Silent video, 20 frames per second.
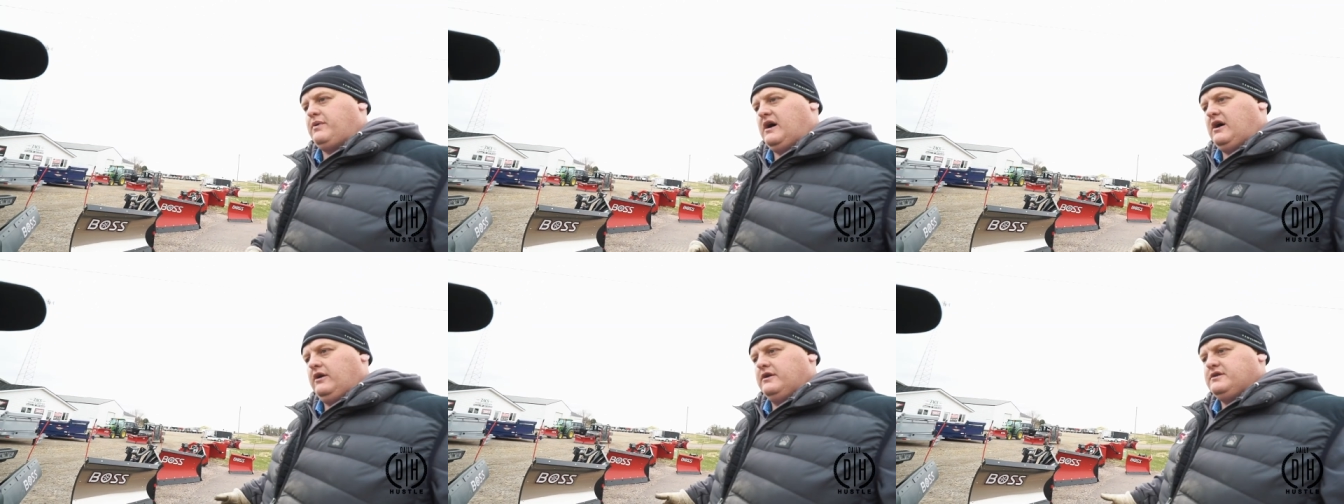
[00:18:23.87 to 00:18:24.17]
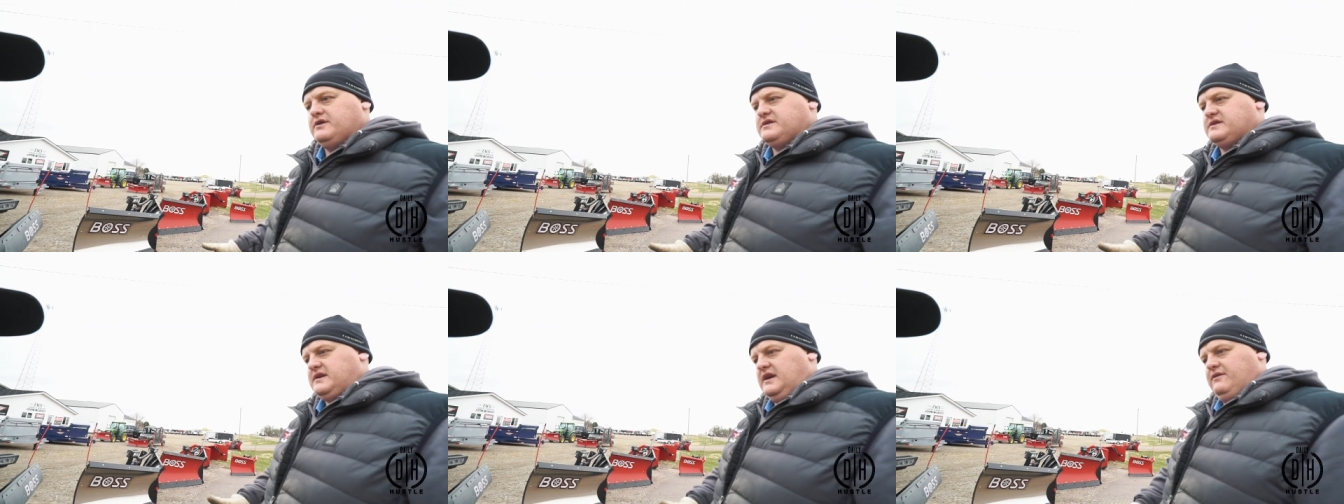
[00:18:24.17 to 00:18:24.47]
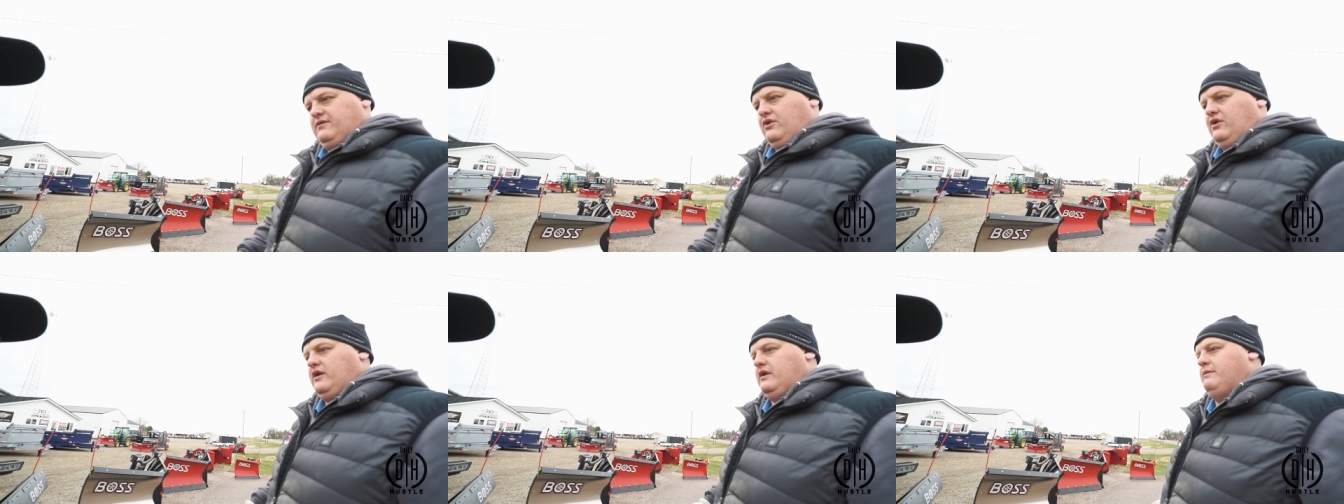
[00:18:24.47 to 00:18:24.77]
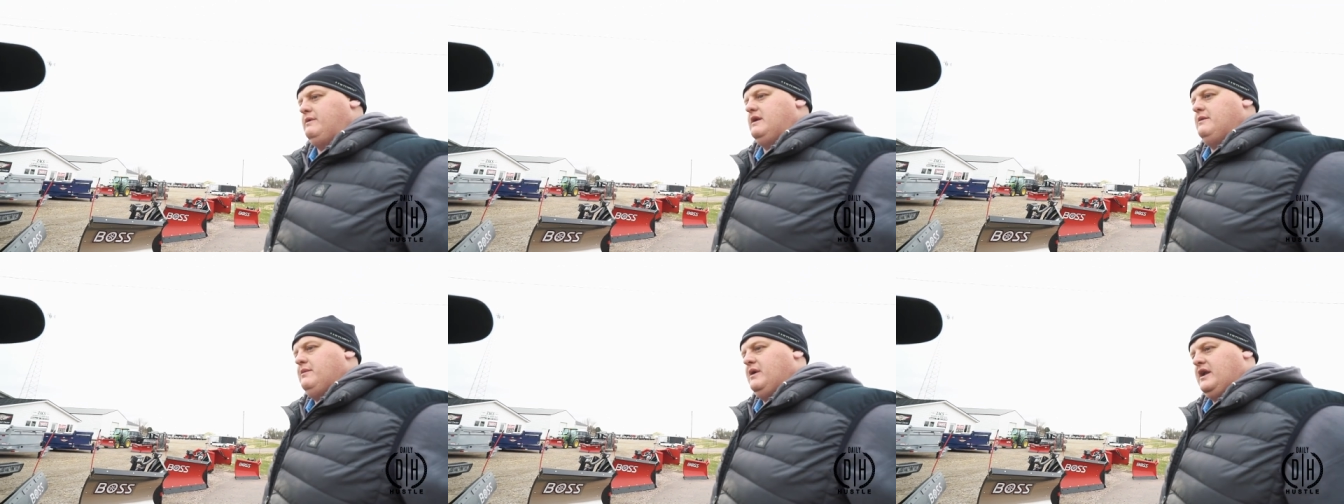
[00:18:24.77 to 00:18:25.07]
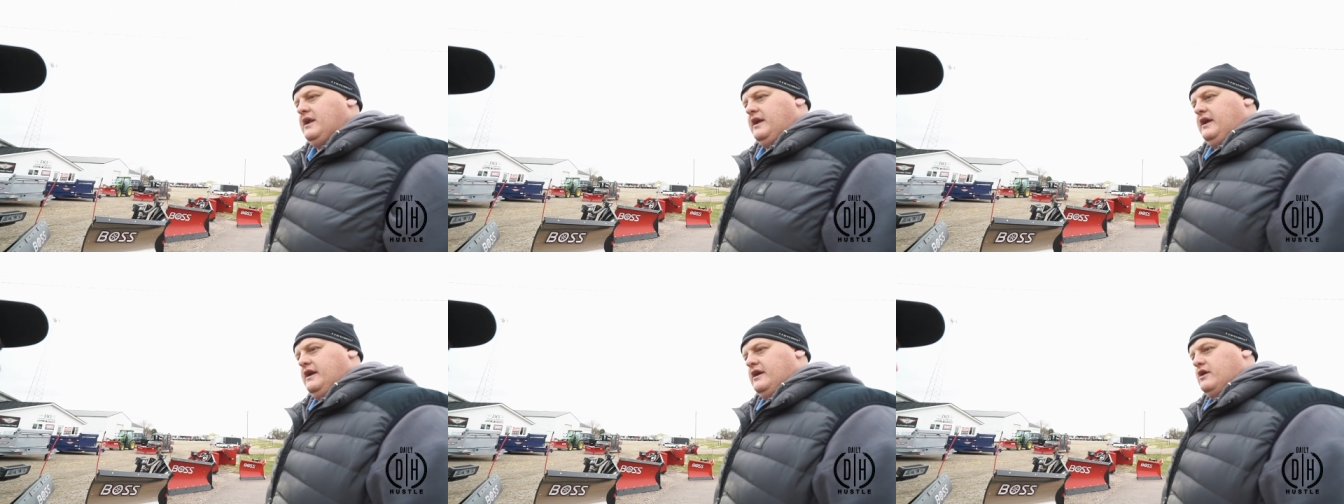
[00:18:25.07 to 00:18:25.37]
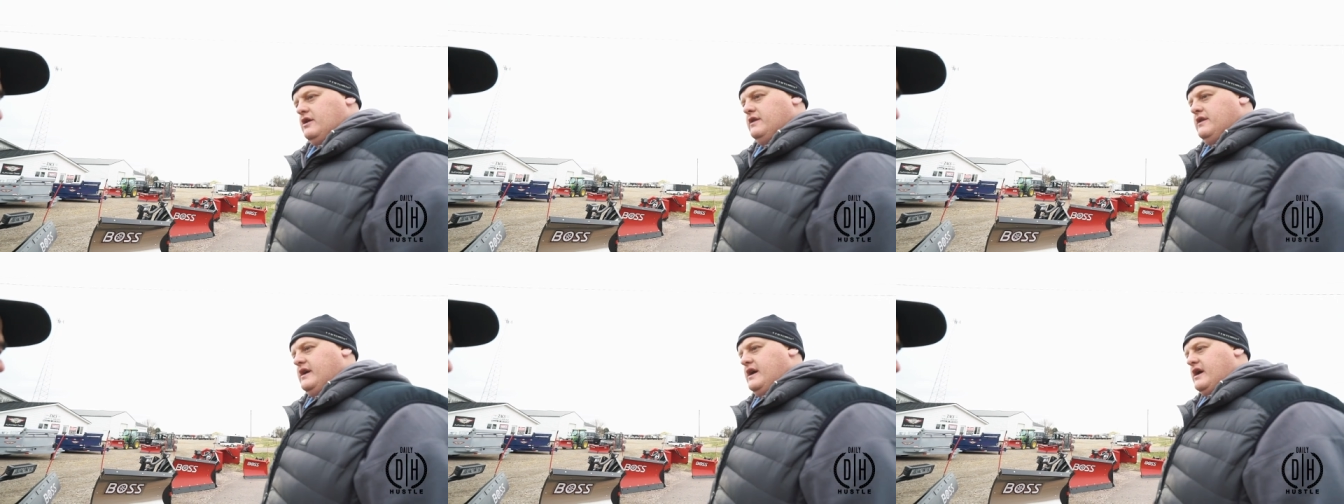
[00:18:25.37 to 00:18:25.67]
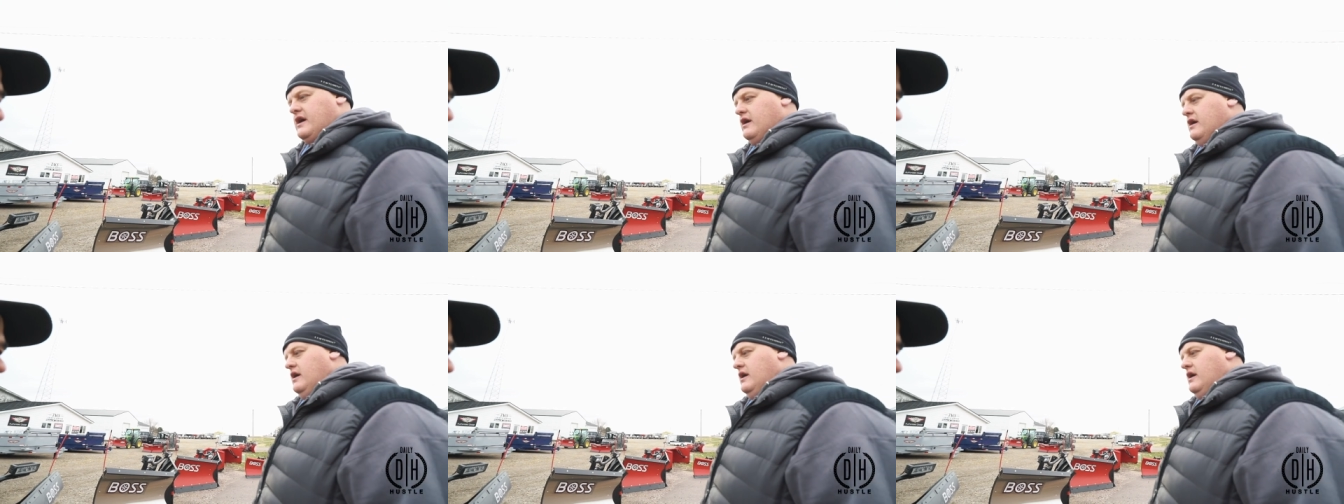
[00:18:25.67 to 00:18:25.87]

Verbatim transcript: poly, just save a little bit of money here and there.